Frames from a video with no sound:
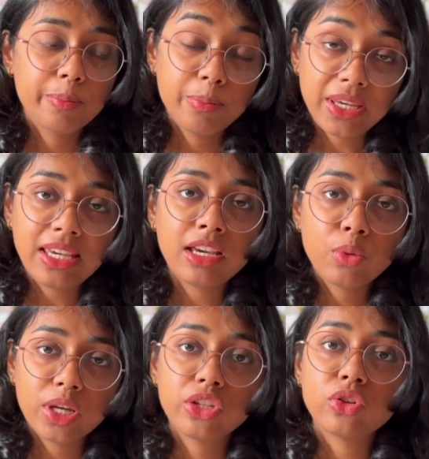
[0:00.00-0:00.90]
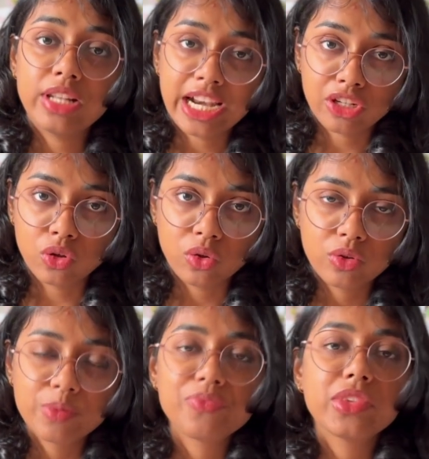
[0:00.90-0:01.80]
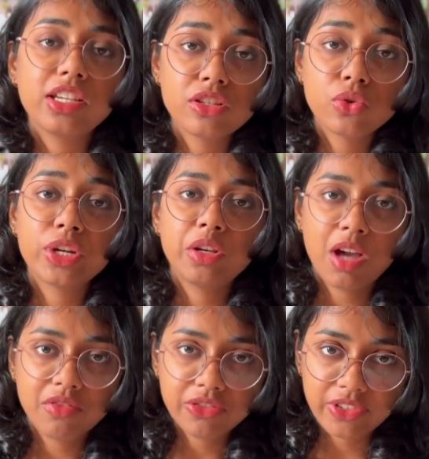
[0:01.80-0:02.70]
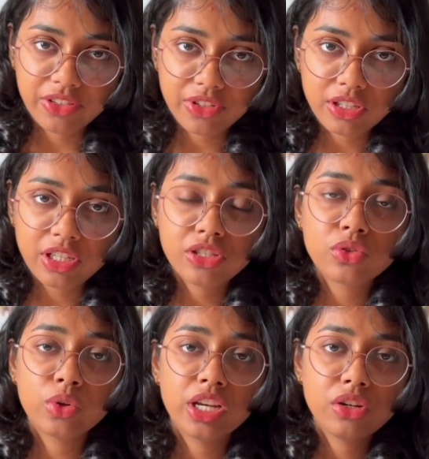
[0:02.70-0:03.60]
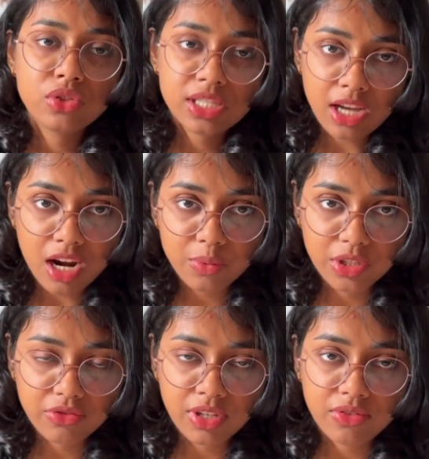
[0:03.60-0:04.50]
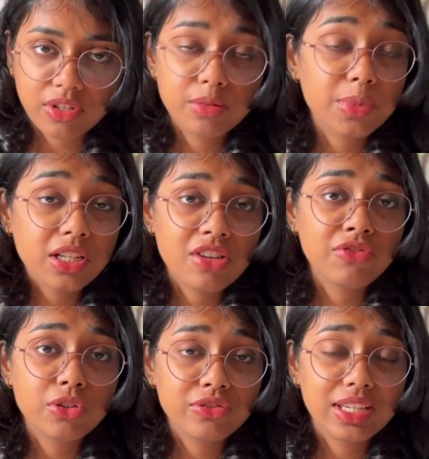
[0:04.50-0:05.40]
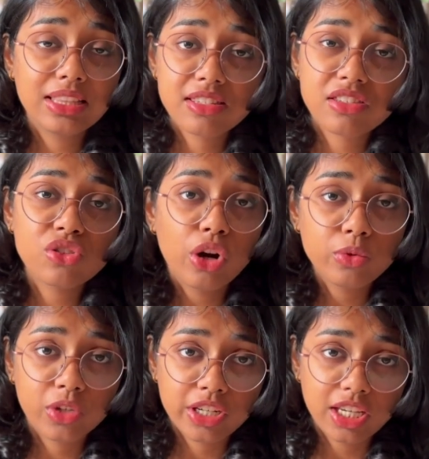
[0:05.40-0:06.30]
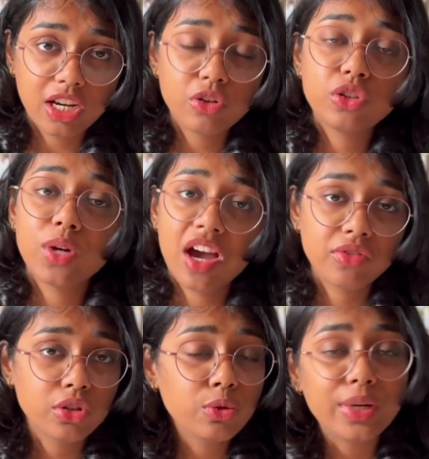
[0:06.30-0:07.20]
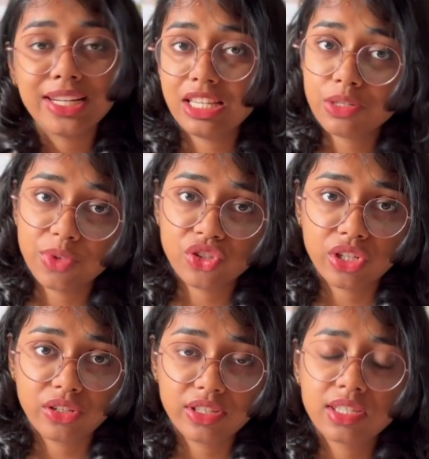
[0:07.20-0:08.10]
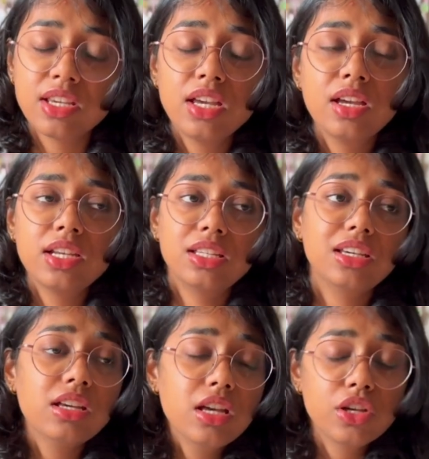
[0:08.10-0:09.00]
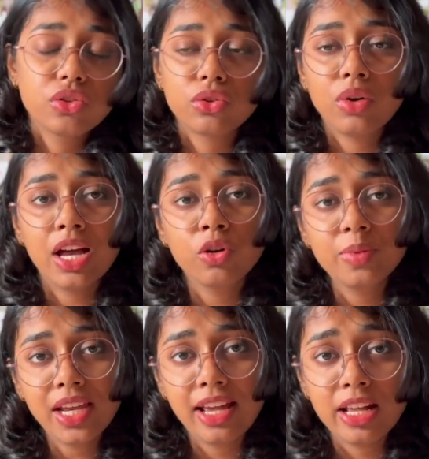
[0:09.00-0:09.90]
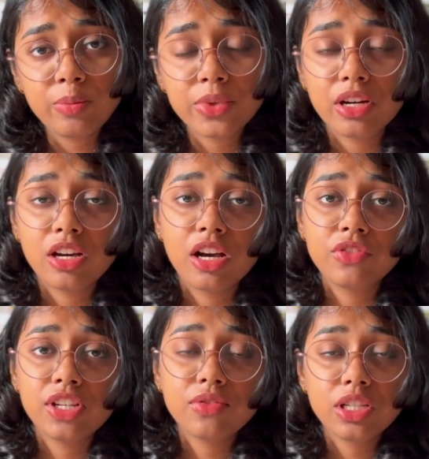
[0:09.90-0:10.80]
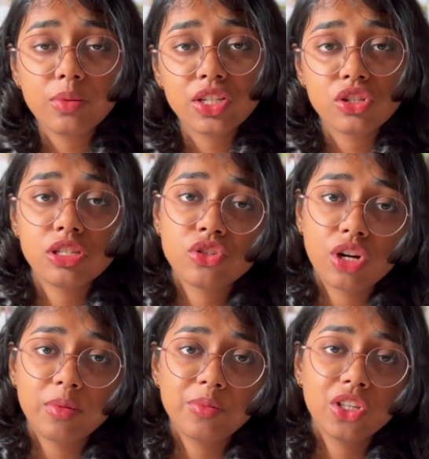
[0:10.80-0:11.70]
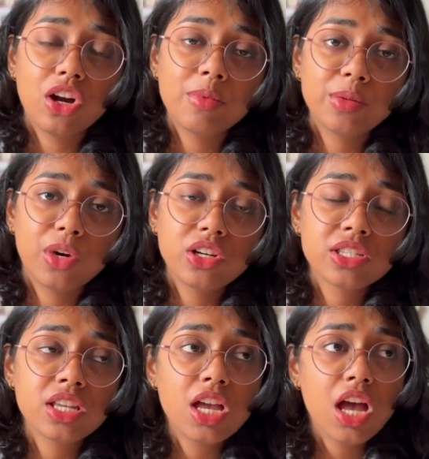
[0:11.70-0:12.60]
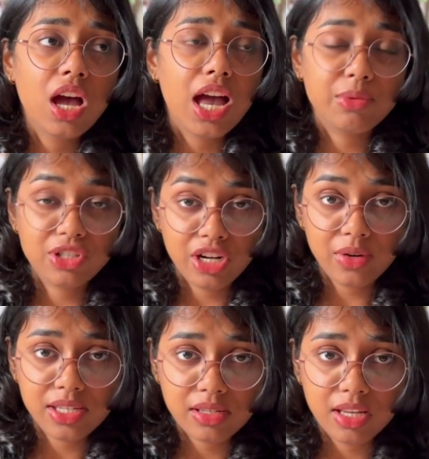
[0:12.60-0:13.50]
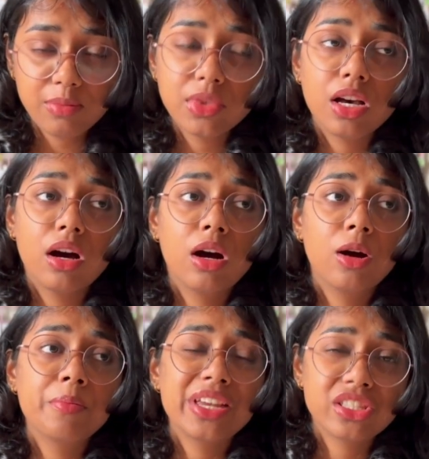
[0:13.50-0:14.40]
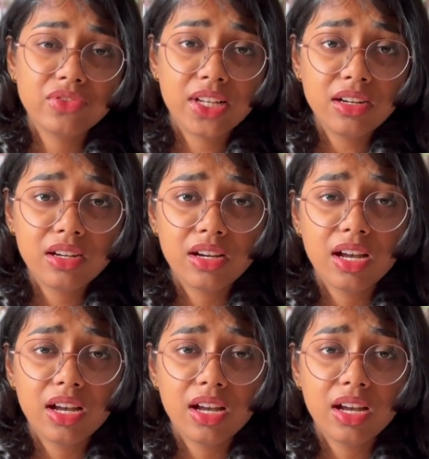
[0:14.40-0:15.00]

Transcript: be quick to let go. It is okay to have a favorite. It is okay to start with a favorite. But if you feel this is not working out, you have to quickly switch gears. Okay? So I hope that helped. If you have any questions, drop them in the comment box. I will try to answer them. Best of luck.